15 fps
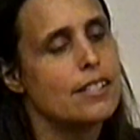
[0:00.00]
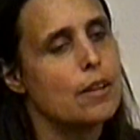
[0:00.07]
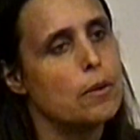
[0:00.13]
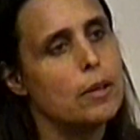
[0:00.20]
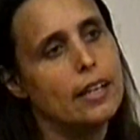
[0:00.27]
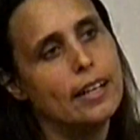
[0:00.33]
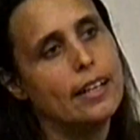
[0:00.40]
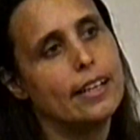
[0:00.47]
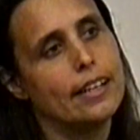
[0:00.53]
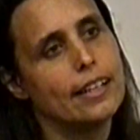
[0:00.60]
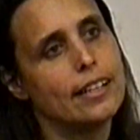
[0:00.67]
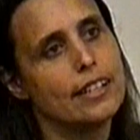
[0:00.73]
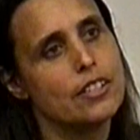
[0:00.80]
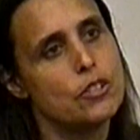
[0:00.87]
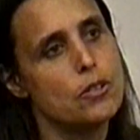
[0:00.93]
So,
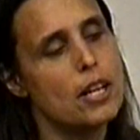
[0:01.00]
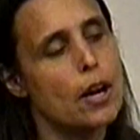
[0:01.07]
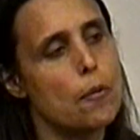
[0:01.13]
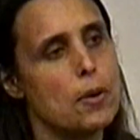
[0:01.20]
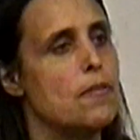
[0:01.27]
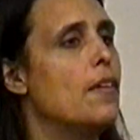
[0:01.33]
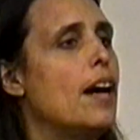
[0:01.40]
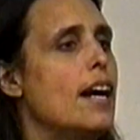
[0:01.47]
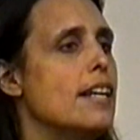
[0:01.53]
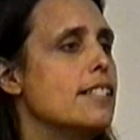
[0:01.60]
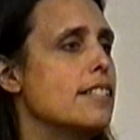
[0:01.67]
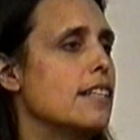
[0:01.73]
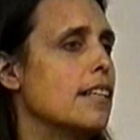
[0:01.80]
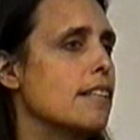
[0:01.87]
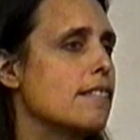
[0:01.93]
do not
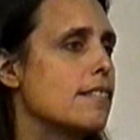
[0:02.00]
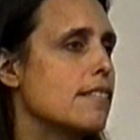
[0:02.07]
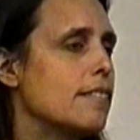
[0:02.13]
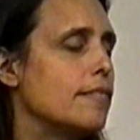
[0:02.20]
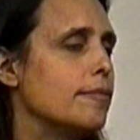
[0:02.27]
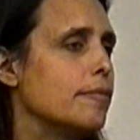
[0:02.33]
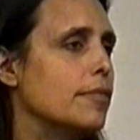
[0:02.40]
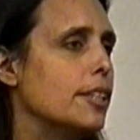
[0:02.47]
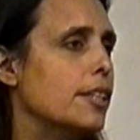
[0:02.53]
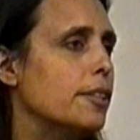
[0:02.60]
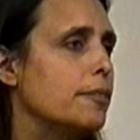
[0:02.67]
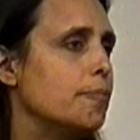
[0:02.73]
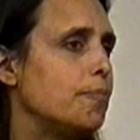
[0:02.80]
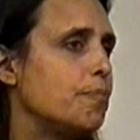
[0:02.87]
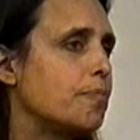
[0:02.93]
revise things. You
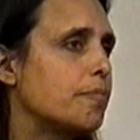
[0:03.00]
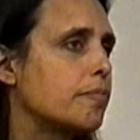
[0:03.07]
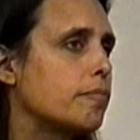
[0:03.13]
know,